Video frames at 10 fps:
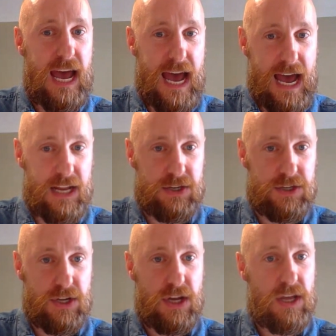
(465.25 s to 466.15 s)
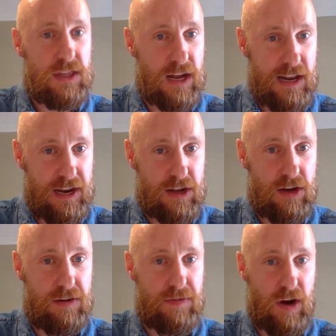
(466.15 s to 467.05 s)
and the
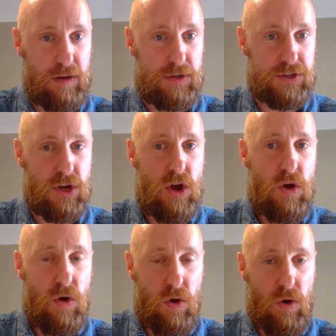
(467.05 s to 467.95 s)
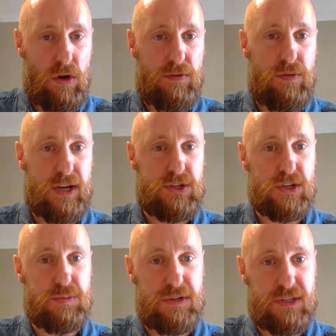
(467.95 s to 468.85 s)
clinical environment, all of which
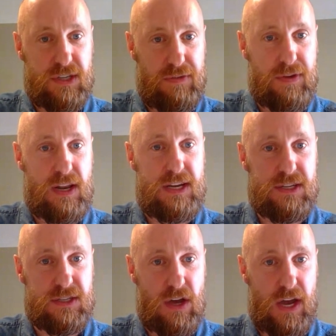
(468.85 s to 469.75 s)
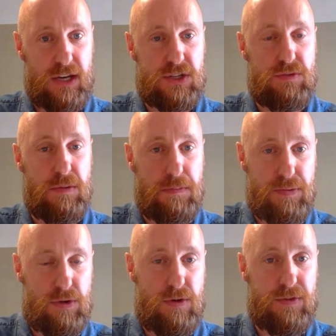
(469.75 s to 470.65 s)
are specifically designed to
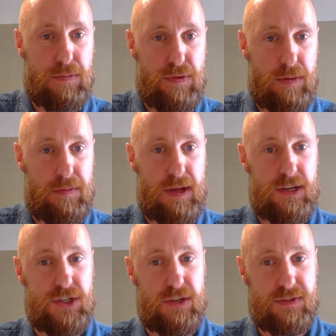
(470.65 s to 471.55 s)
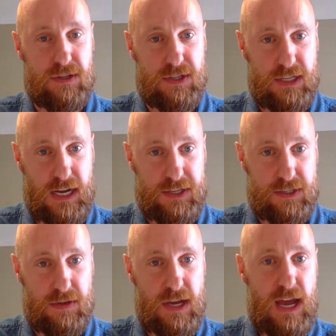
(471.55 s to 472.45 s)
improve the probability of
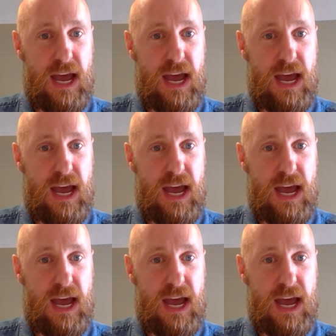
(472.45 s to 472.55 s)
success.